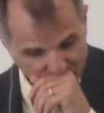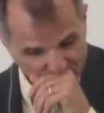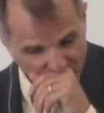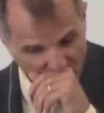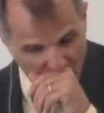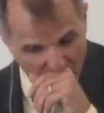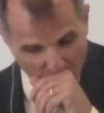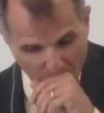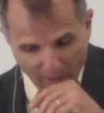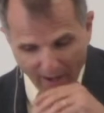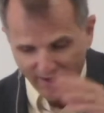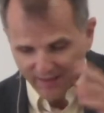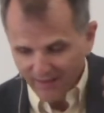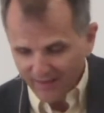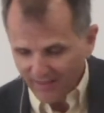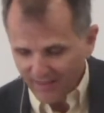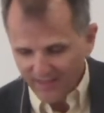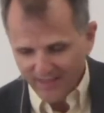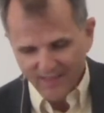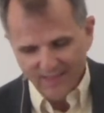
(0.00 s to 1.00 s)

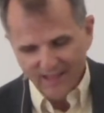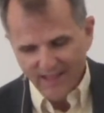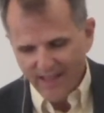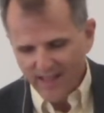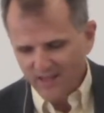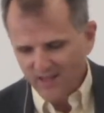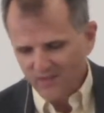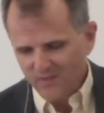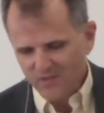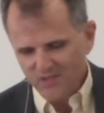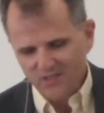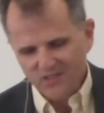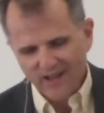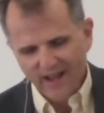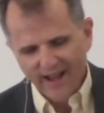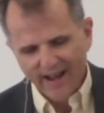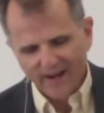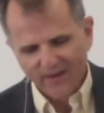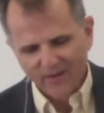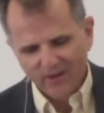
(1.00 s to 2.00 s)
month at the end of his
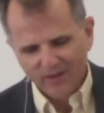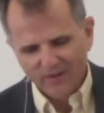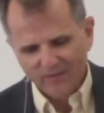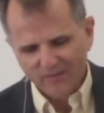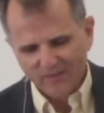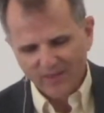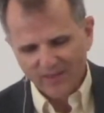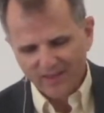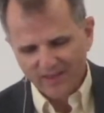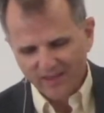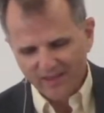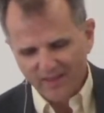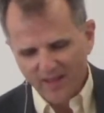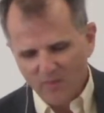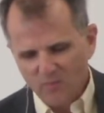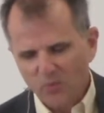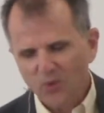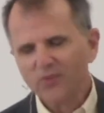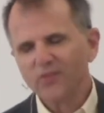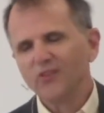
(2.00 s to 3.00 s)
diary, and
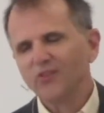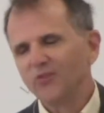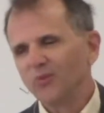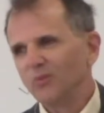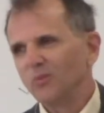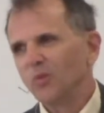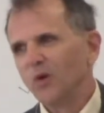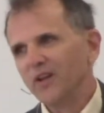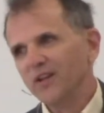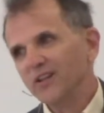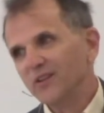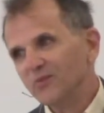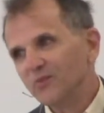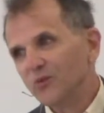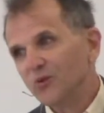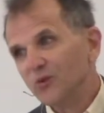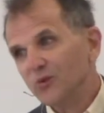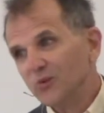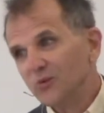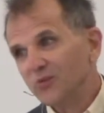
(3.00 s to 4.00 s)
I put this one in
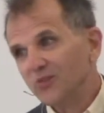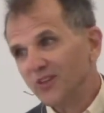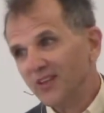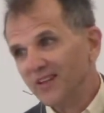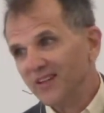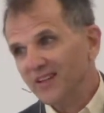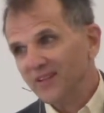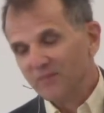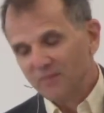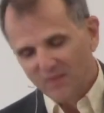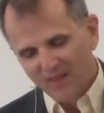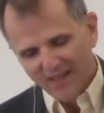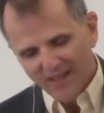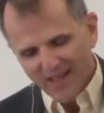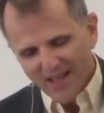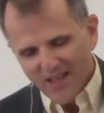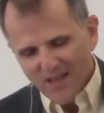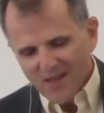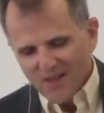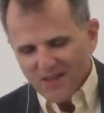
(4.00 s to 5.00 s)
for you, Cindy.
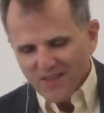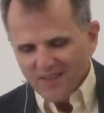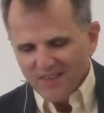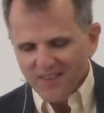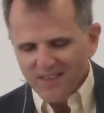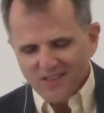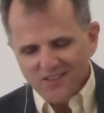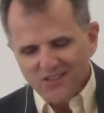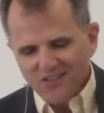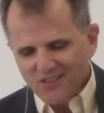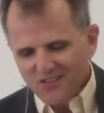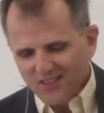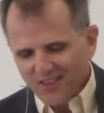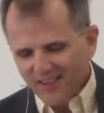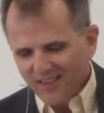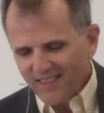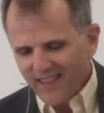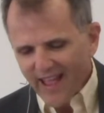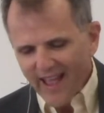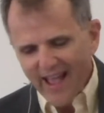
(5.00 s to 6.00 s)
This is
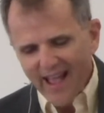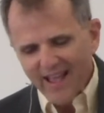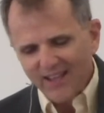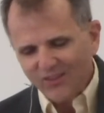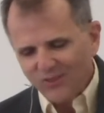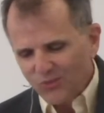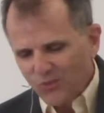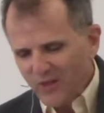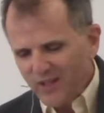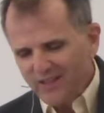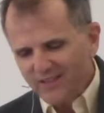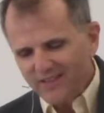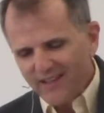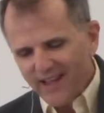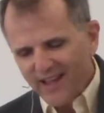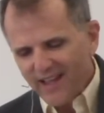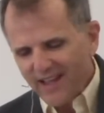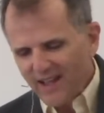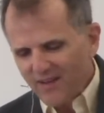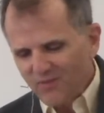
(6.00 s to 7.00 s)
the last
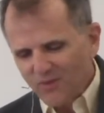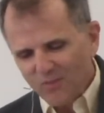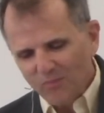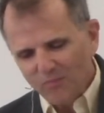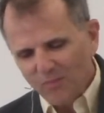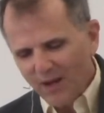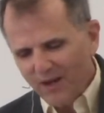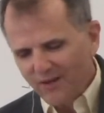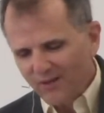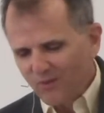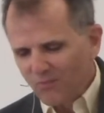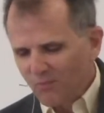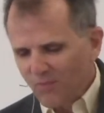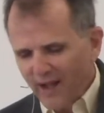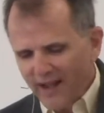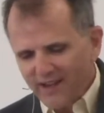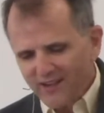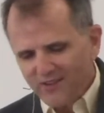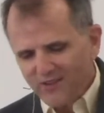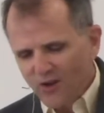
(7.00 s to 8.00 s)
weekday of a month
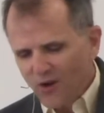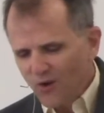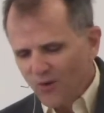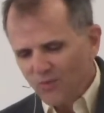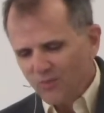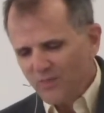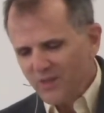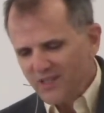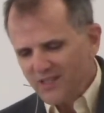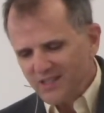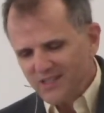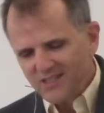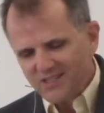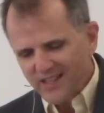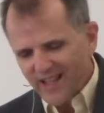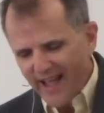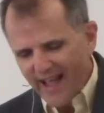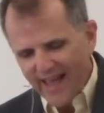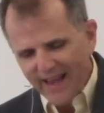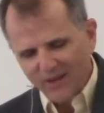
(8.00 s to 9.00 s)
by no means
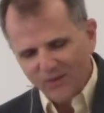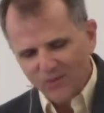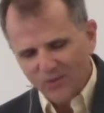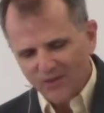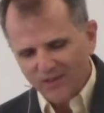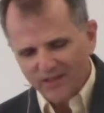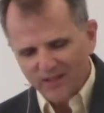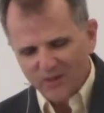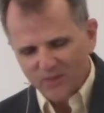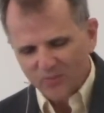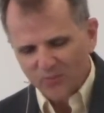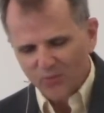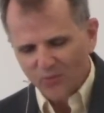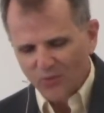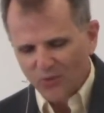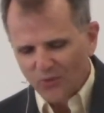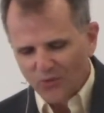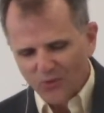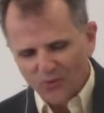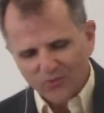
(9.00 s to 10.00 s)
adequately
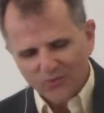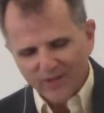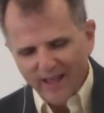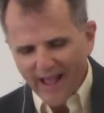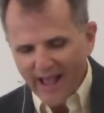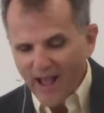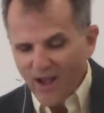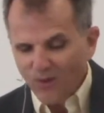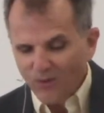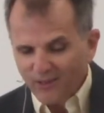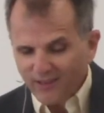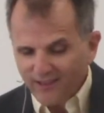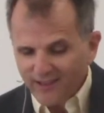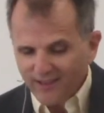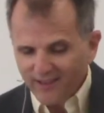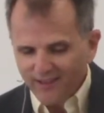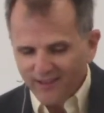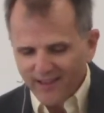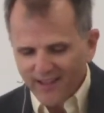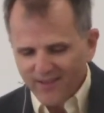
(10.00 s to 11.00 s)
improved. How
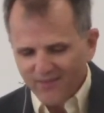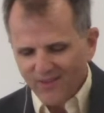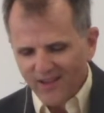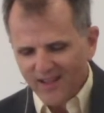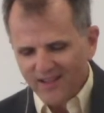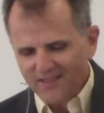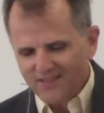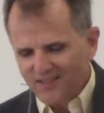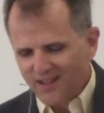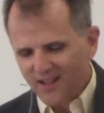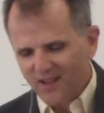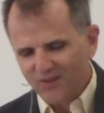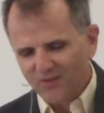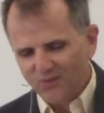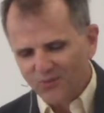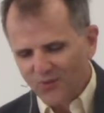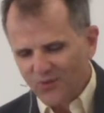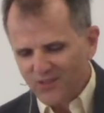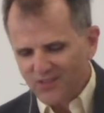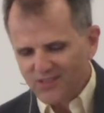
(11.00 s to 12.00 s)
little have I
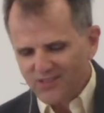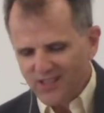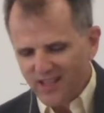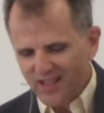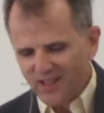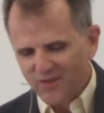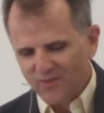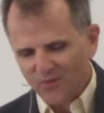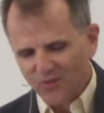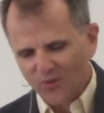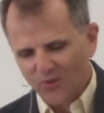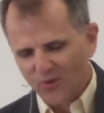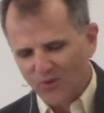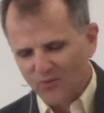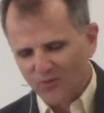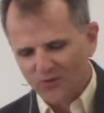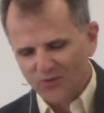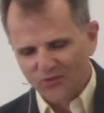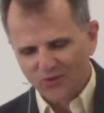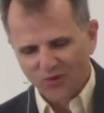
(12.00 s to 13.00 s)
done for the Savior or
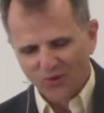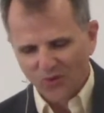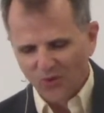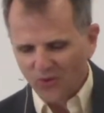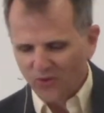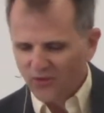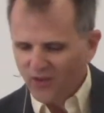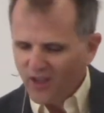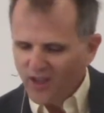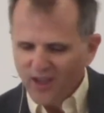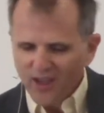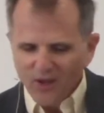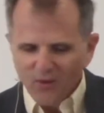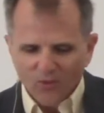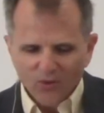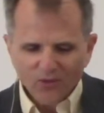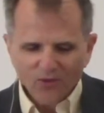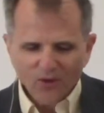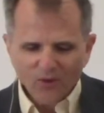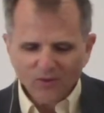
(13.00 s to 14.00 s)
for souls?
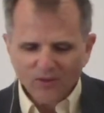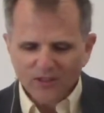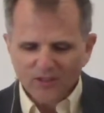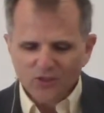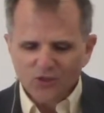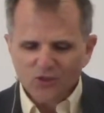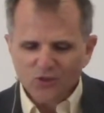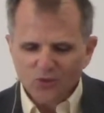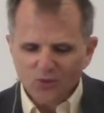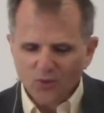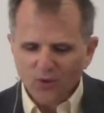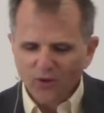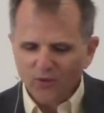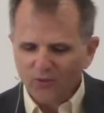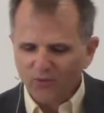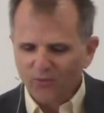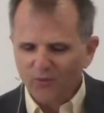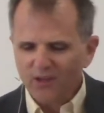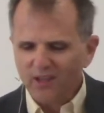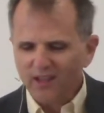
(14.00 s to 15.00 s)
With only 2 or
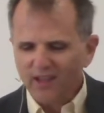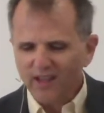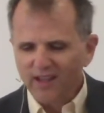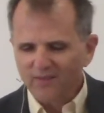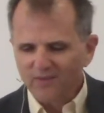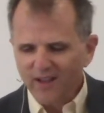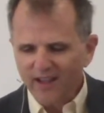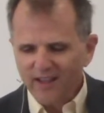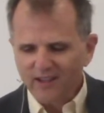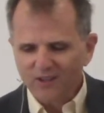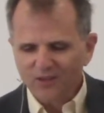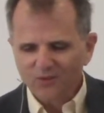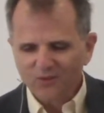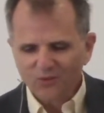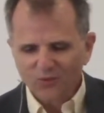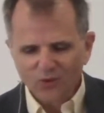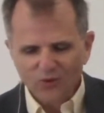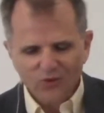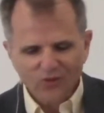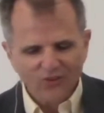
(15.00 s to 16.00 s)
3 have I
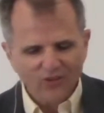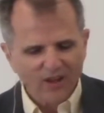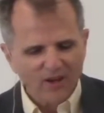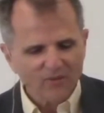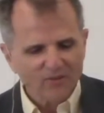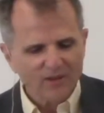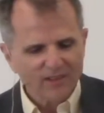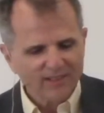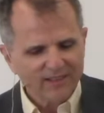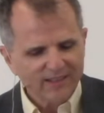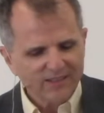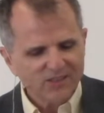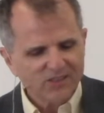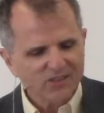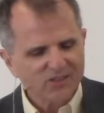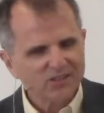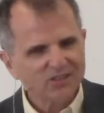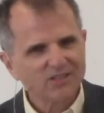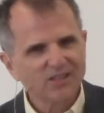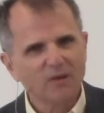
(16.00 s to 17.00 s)
conversed on
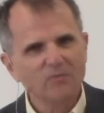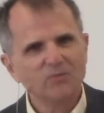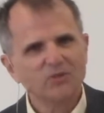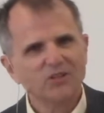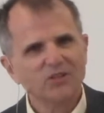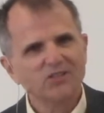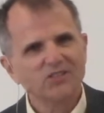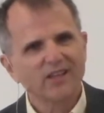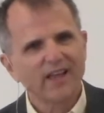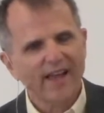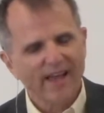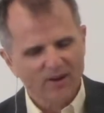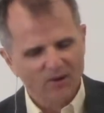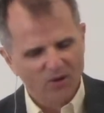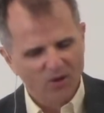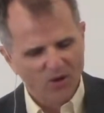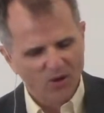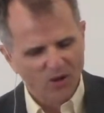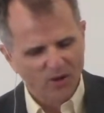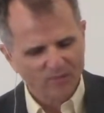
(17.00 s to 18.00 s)
religious subjects at
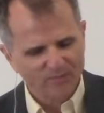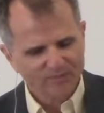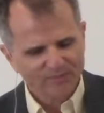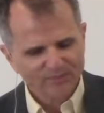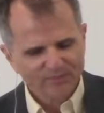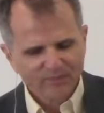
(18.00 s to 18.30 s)
all.